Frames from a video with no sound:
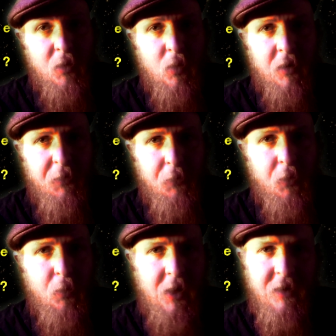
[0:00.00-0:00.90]
works for the
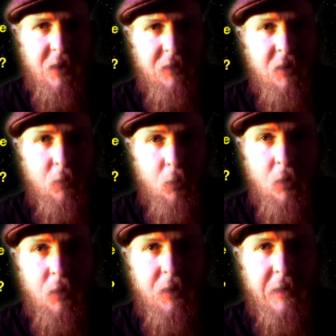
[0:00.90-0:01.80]
way dice get
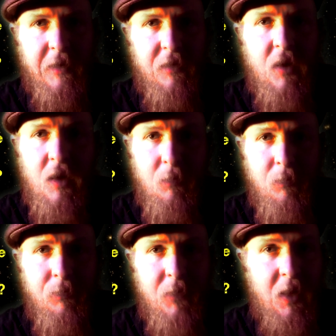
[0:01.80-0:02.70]
rolled in this
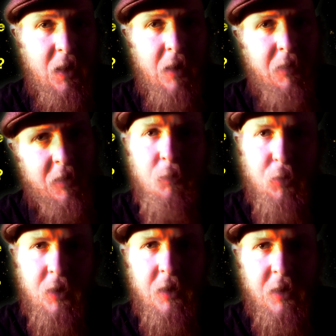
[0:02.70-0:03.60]
game, and that's a
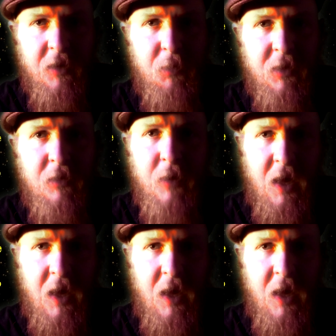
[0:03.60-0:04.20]
pretty inexpensive